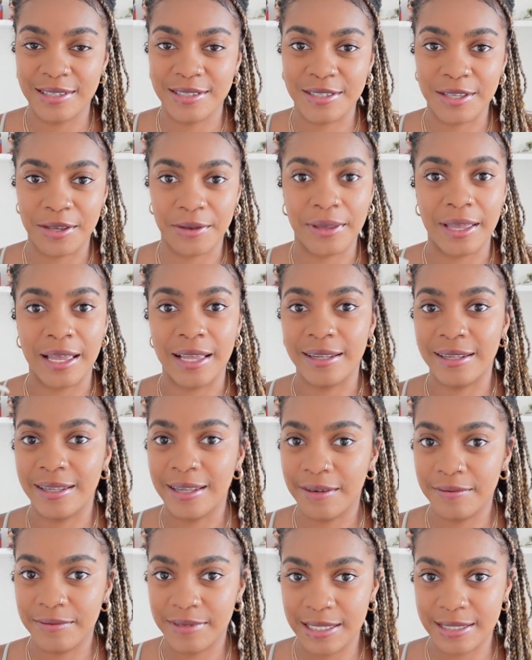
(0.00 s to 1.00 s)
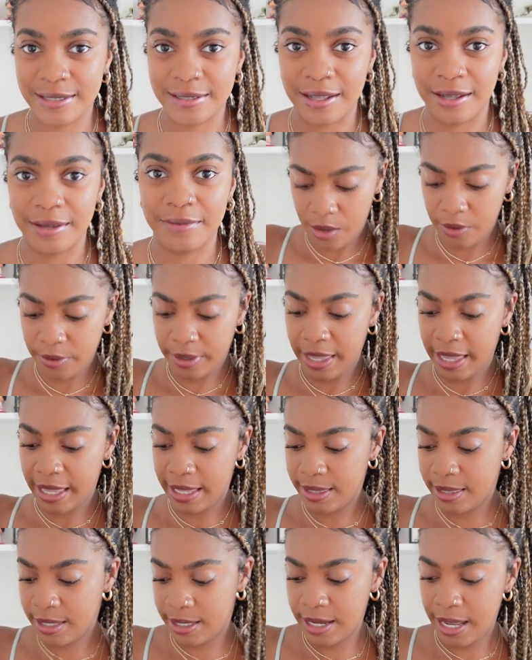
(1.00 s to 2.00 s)
So yeah, love this stuff.
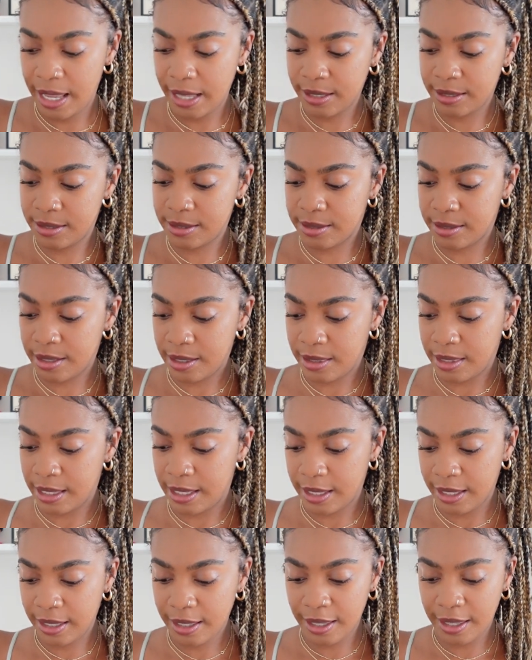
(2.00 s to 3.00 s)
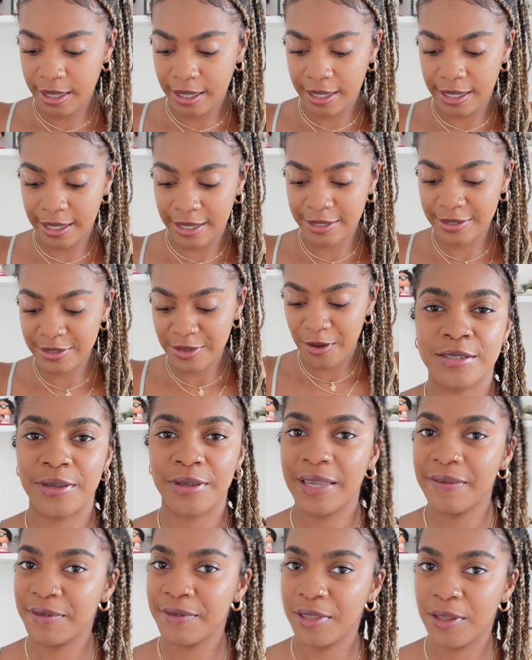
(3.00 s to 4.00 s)
Okay, the next thing is, so
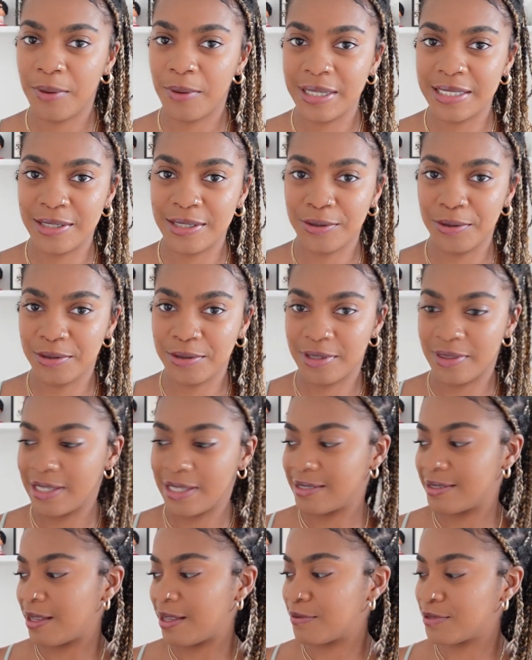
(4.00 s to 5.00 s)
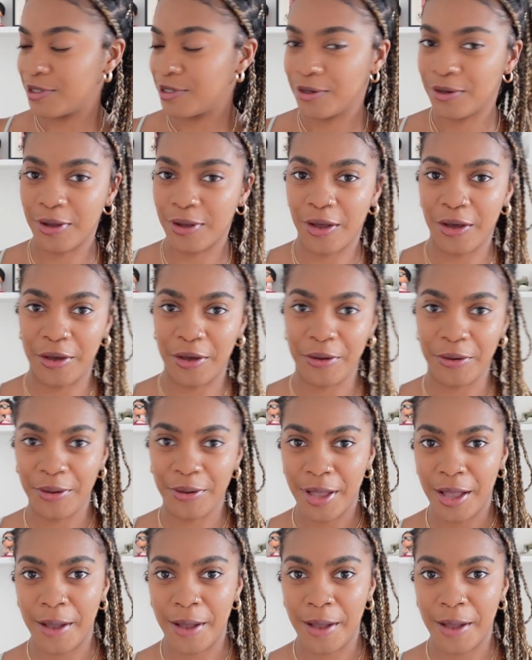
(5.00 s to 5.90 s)
even though I didn't order this stuff too long ago,